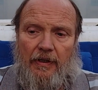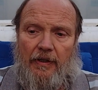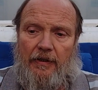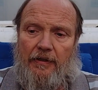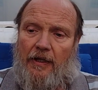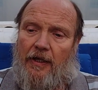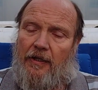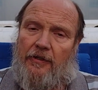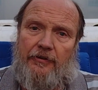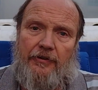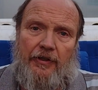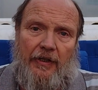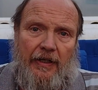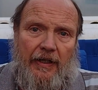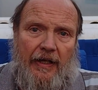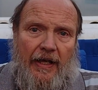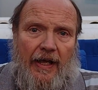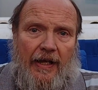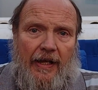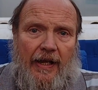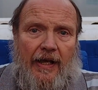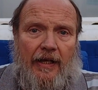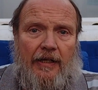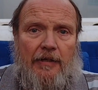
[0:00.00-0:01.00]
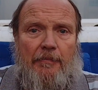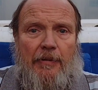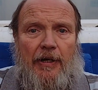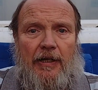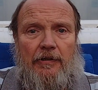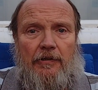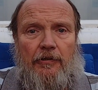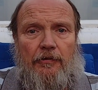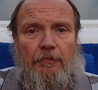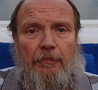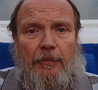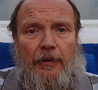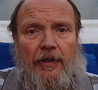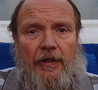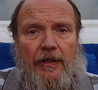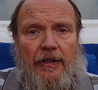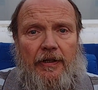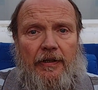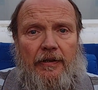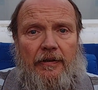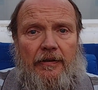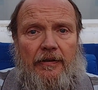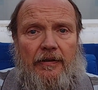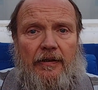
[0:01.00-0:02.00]
another thing I like about the
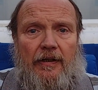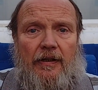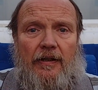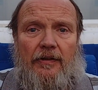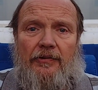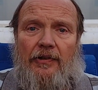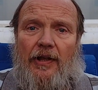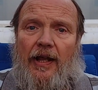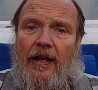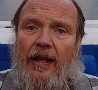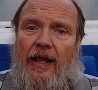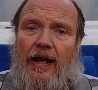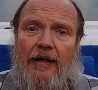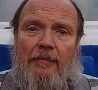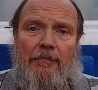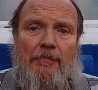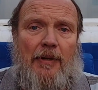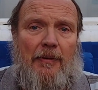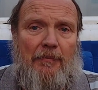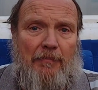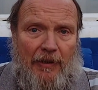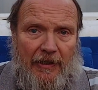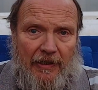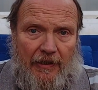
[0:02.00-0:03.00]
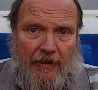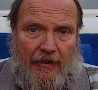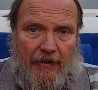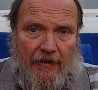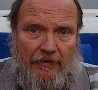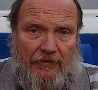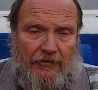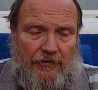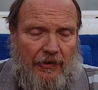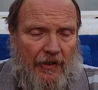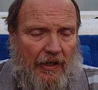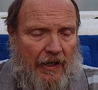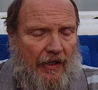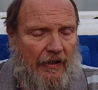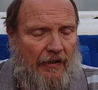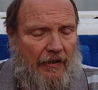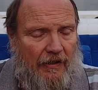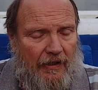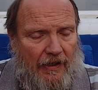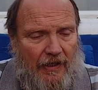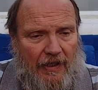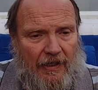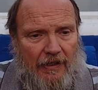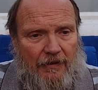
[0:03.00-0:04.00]
spring is I like my bees. I
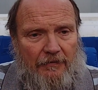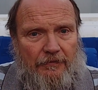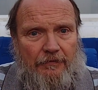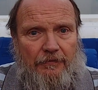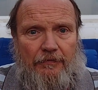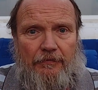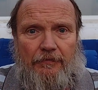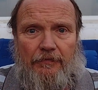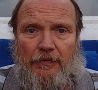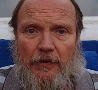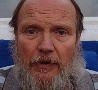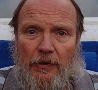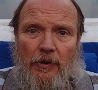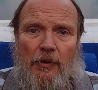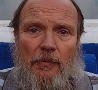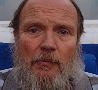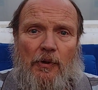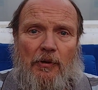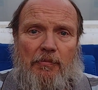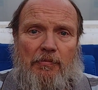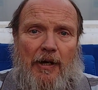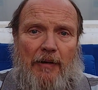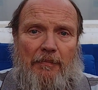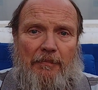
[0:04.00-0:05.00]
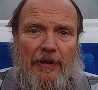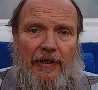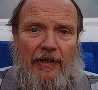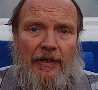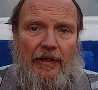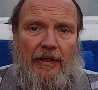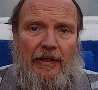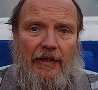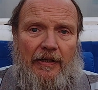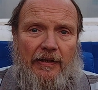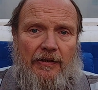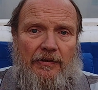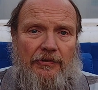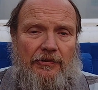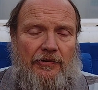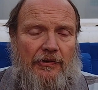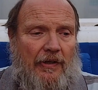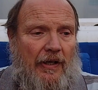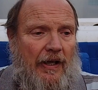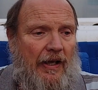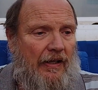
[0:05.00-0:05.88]
love fooling with my bees.